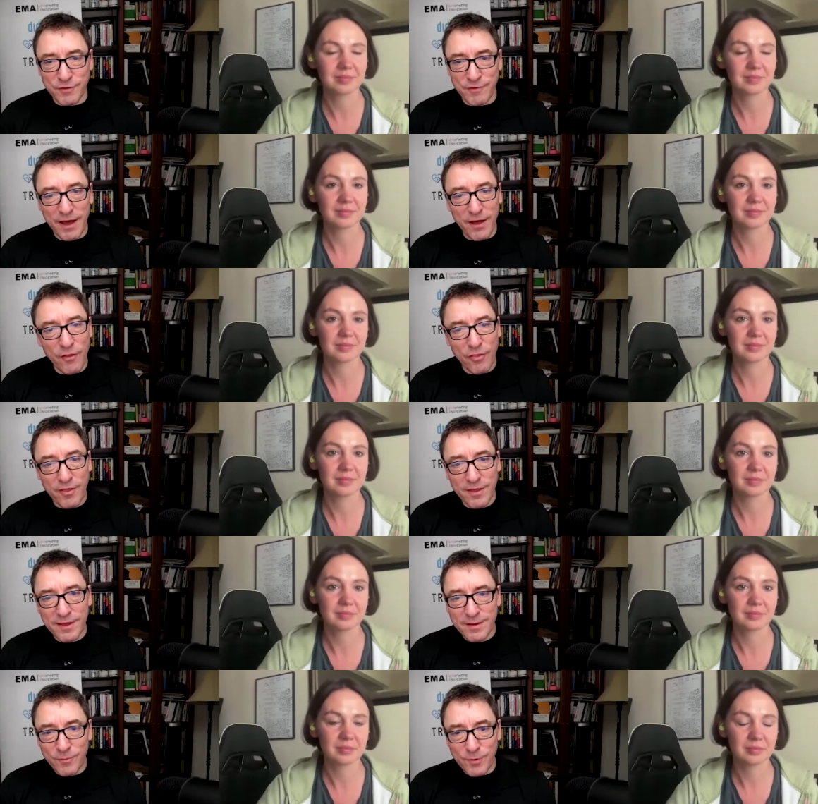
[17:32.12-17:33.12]
Speaker 1: of health
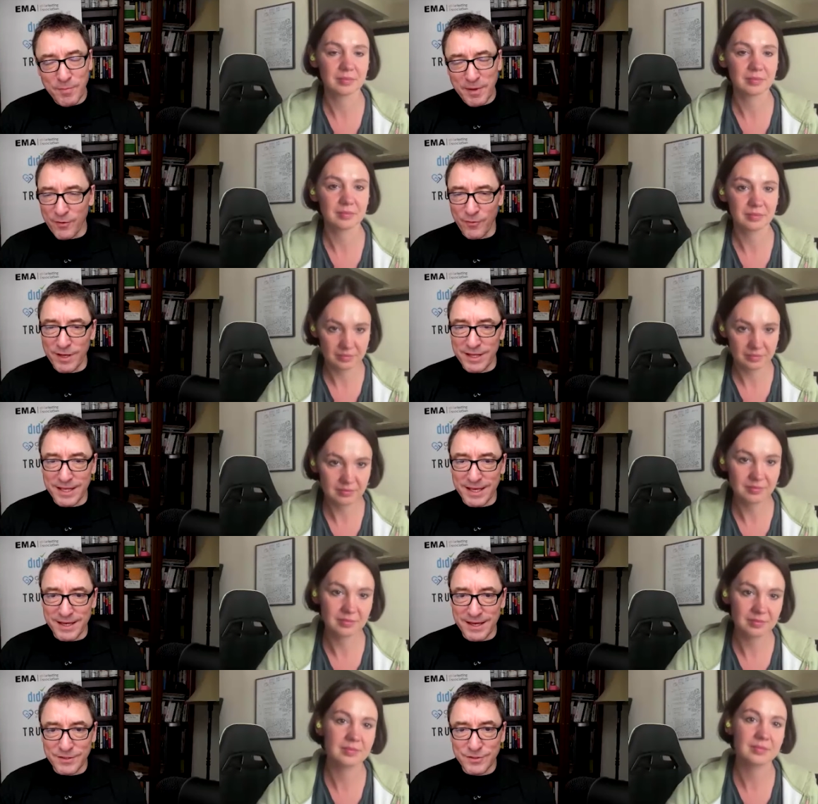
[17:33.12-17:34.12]
would be a
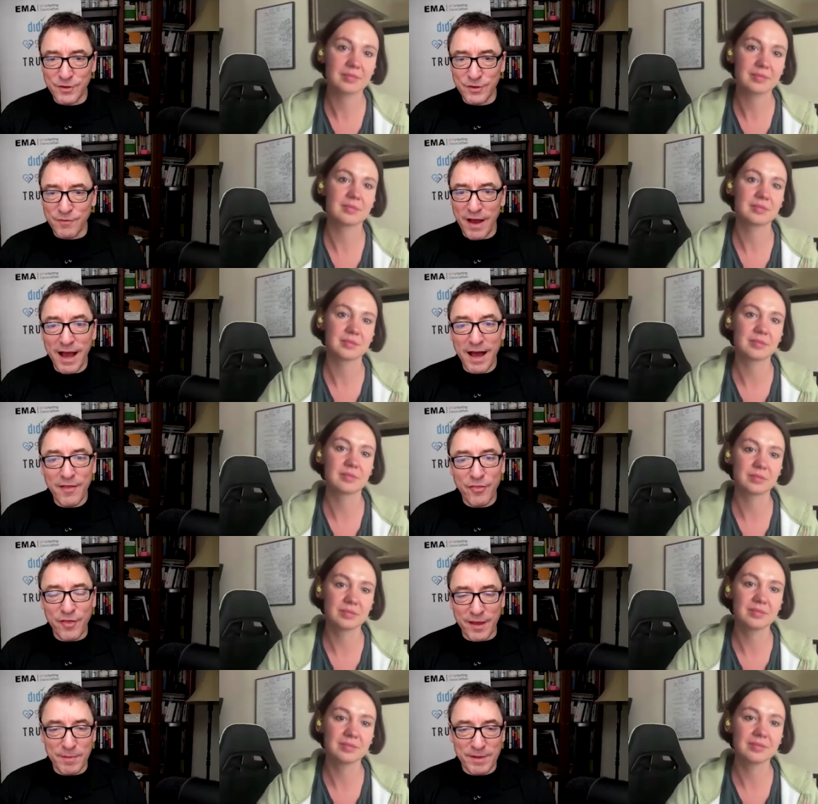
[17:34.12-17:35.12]
really sort of odd
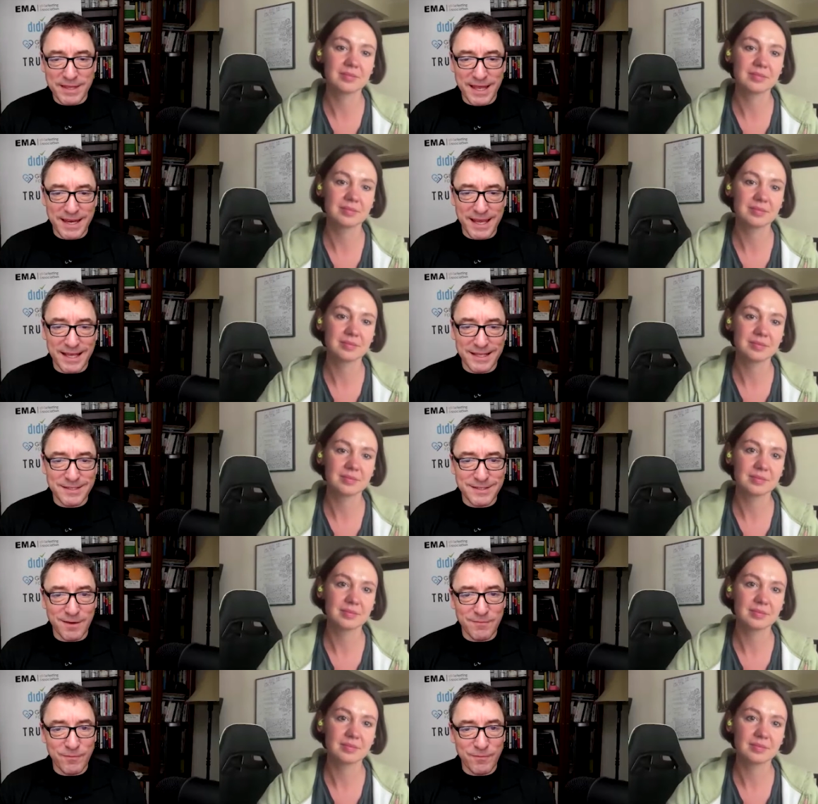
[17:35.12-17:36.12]
thing. But then again,
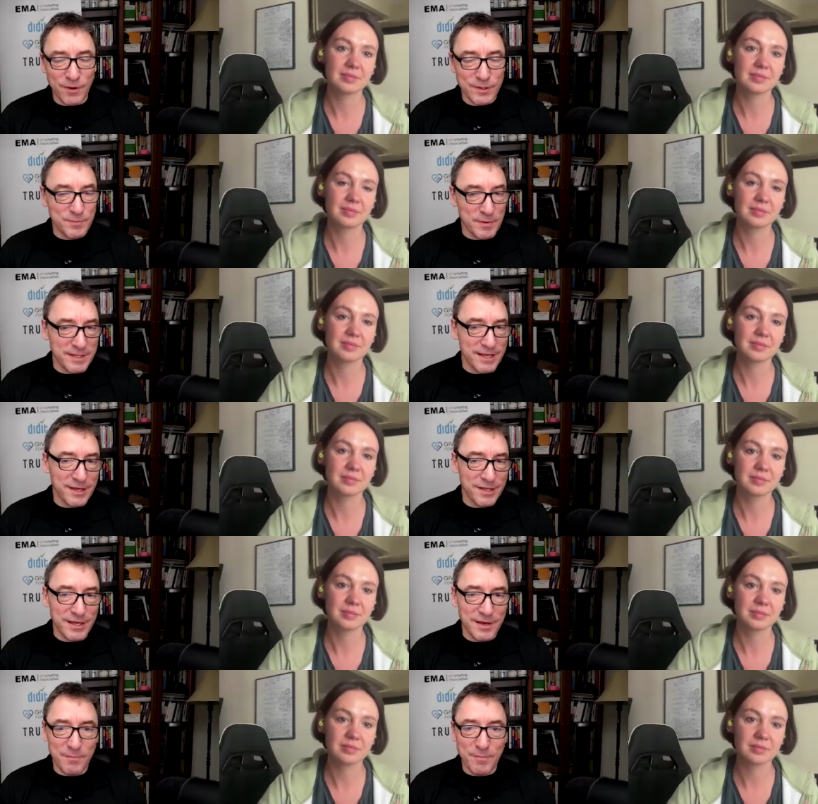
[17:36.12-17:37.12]
some folks,
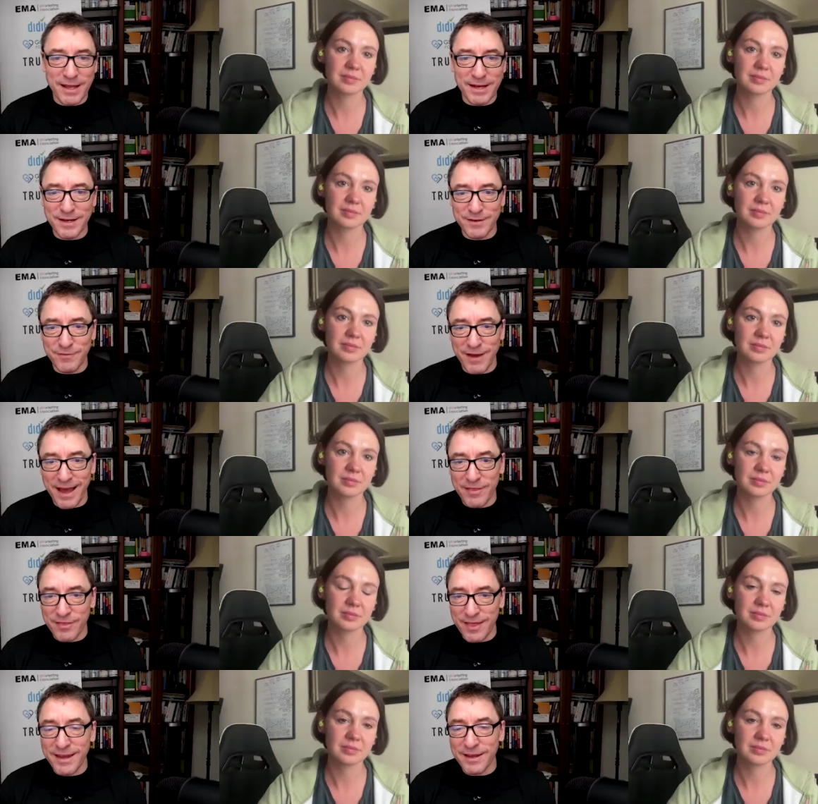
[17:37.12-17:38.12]
particularly competitive
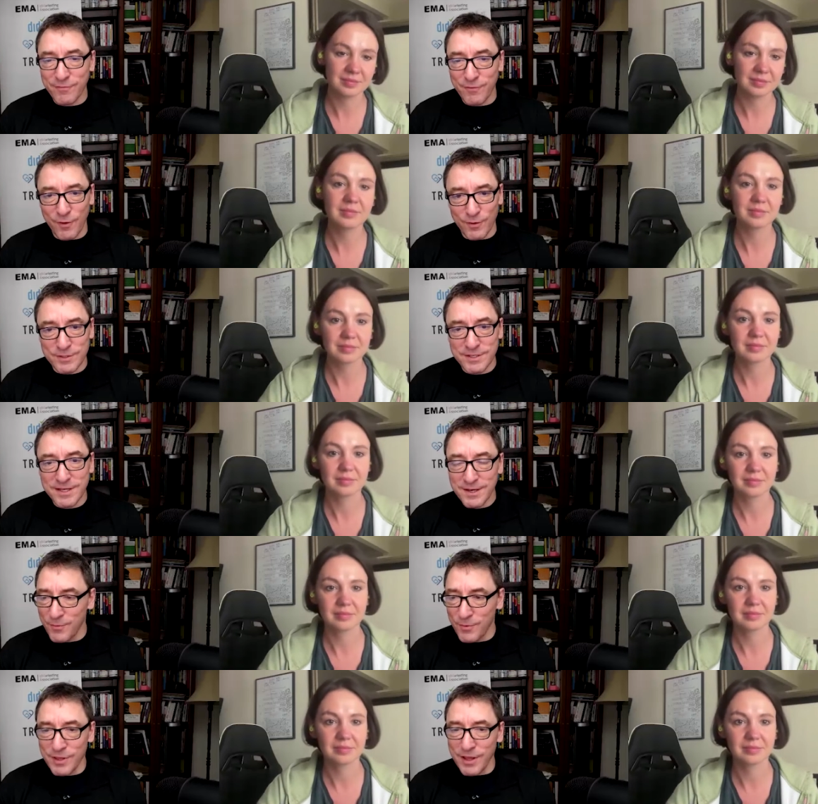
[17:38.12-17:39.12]
athletic folks,
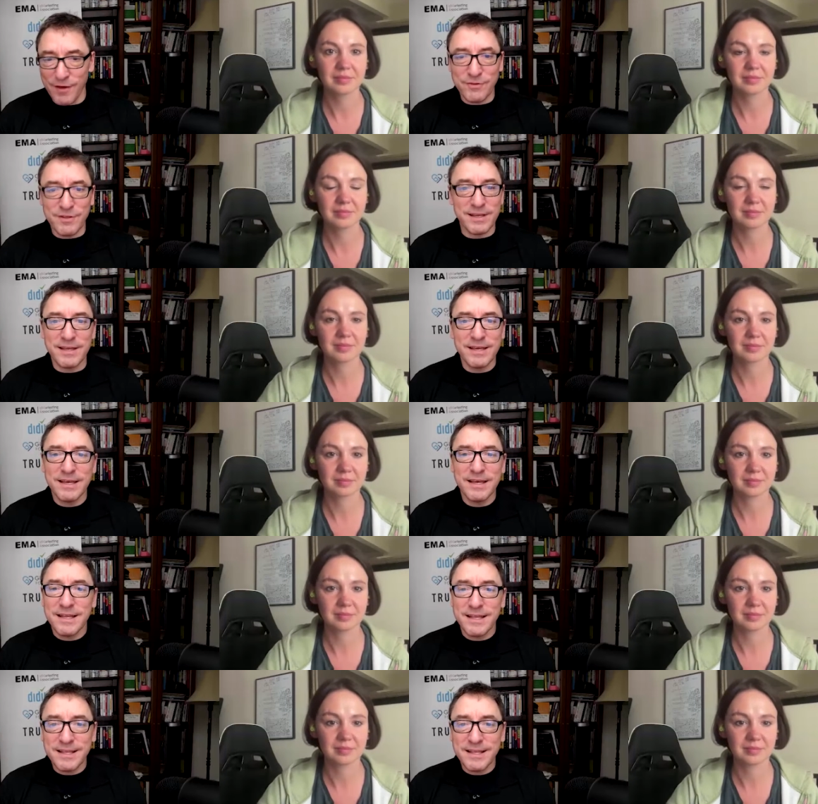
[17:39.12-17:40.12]
would love to
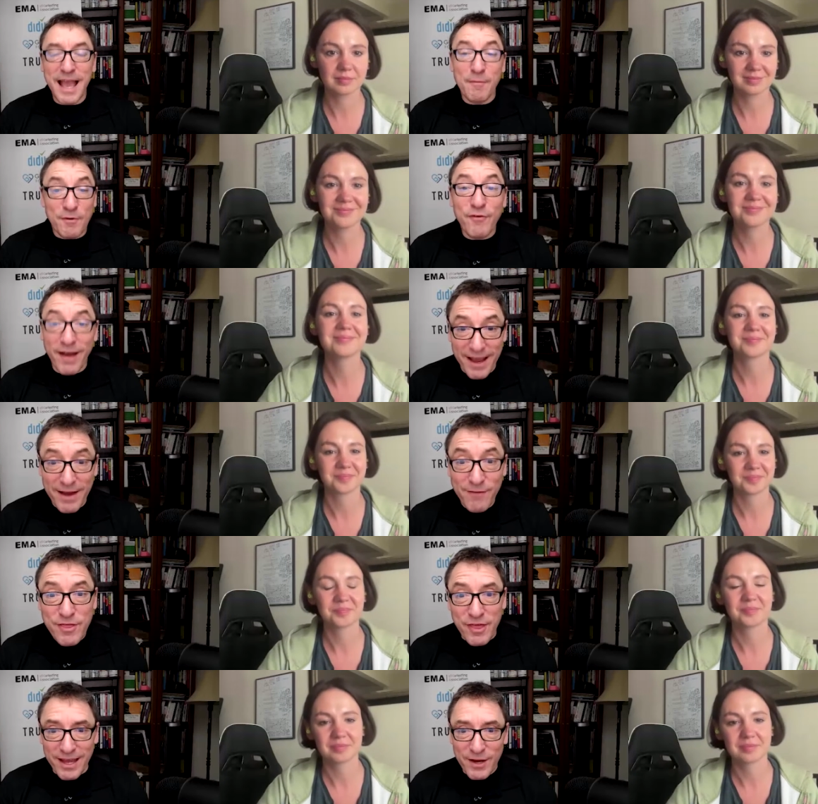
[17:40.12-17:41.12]
gamify
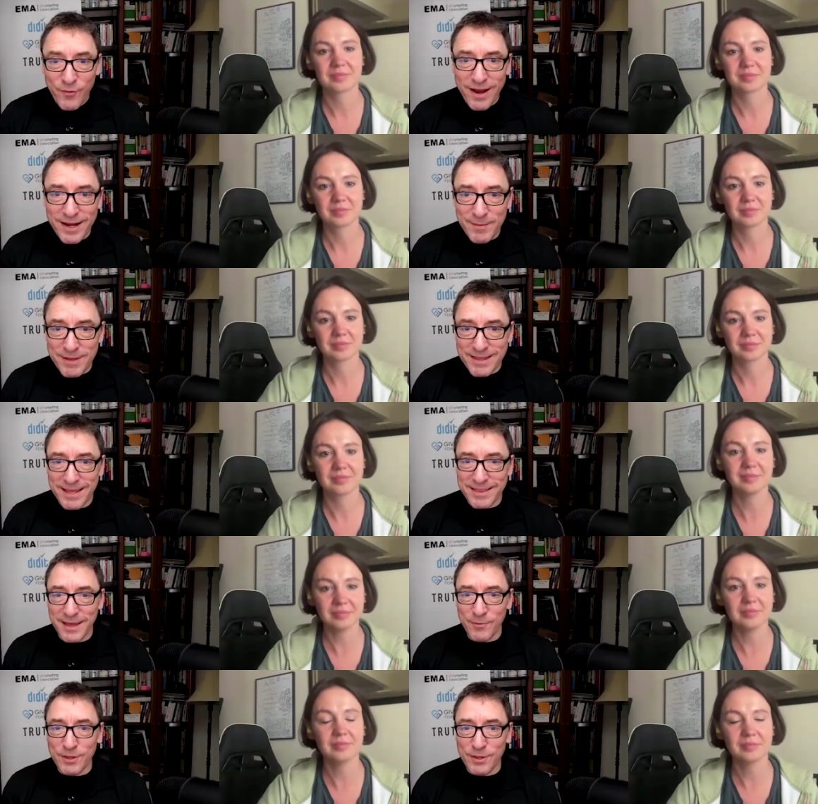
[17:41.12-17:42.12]
everything, right? I mean, they,
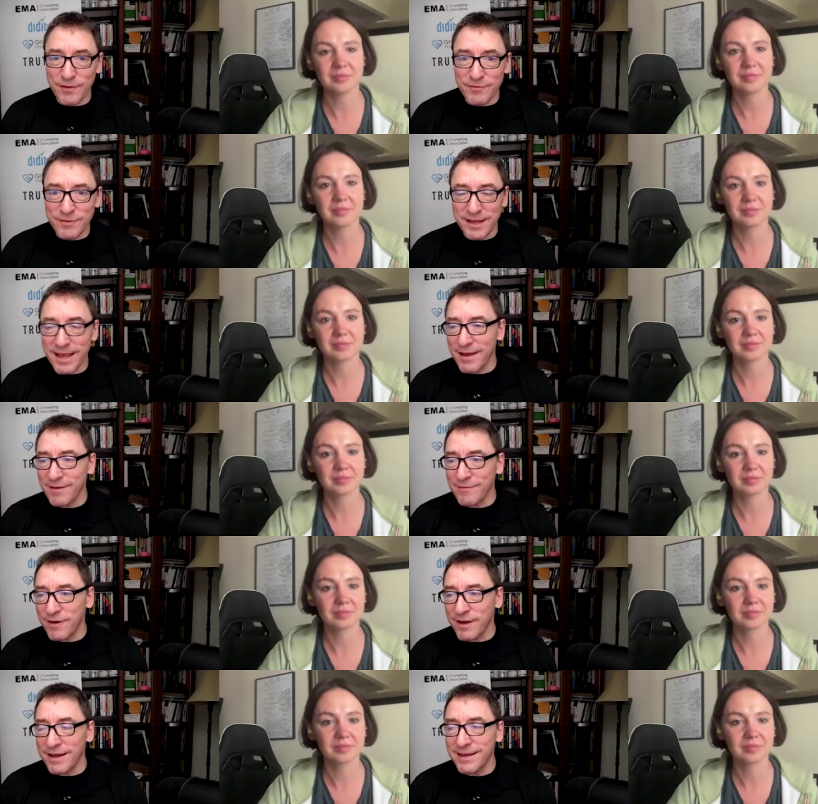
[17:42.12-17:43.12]
they mm-hmm. would love to have
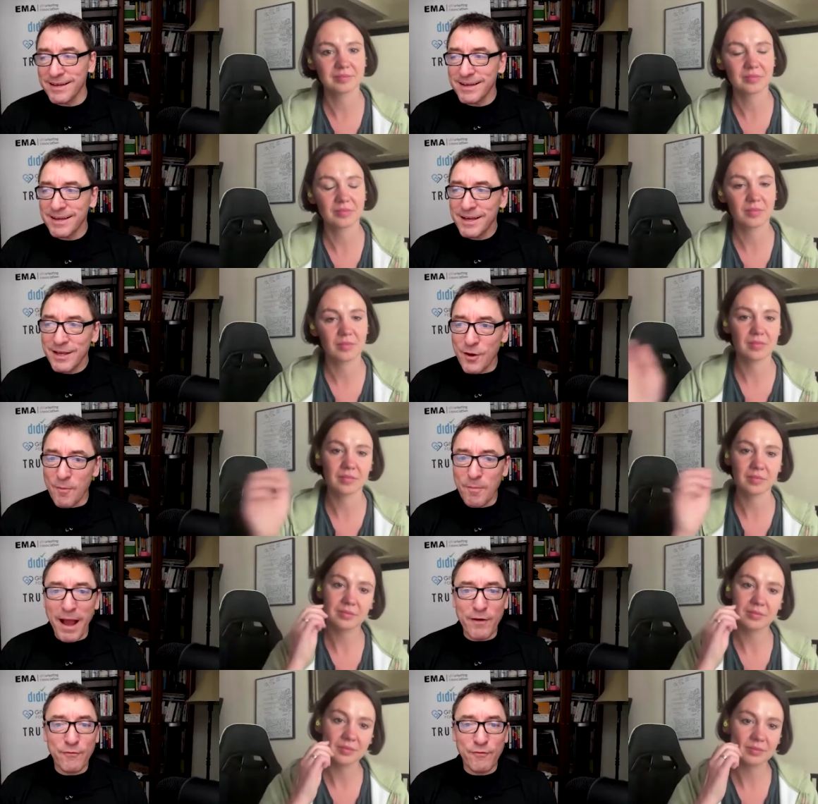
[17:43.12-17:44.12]
uh, you know
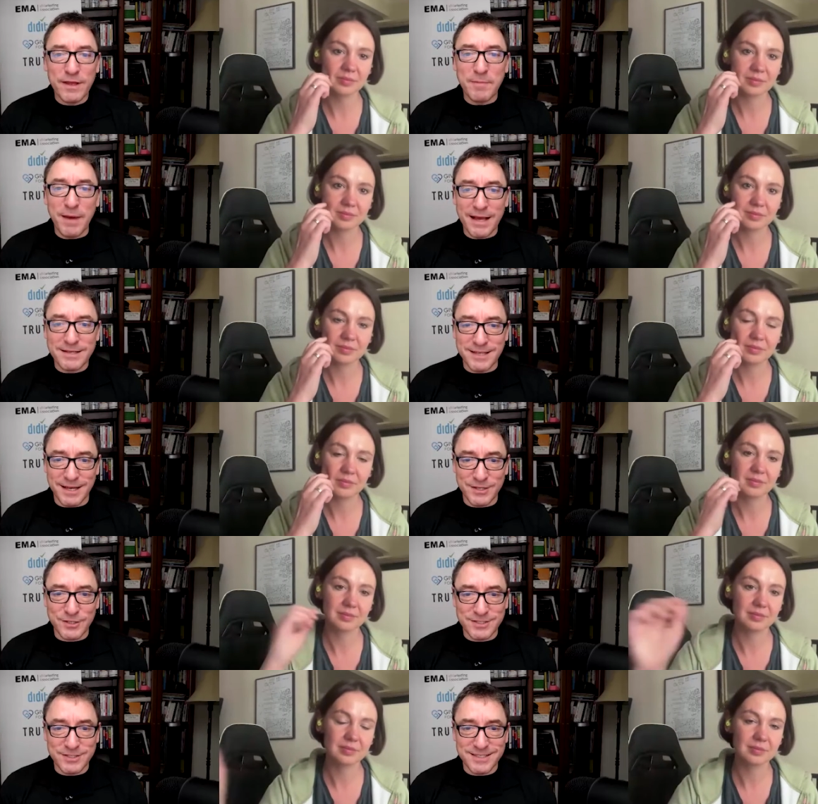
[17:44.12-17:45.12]
biofeedback
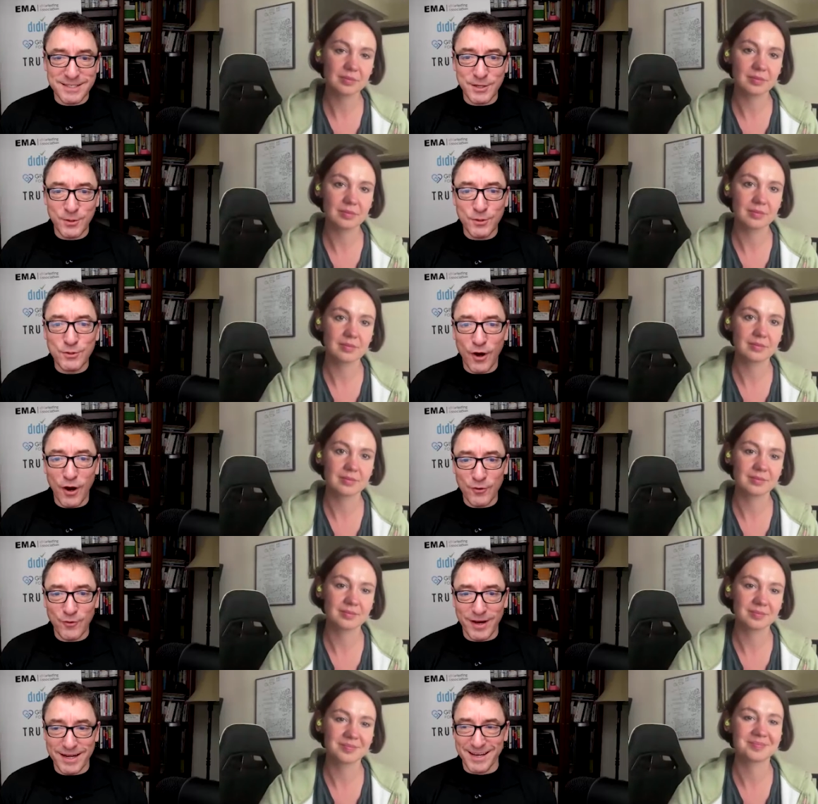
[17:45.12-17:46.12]
sessions to see whose heart rate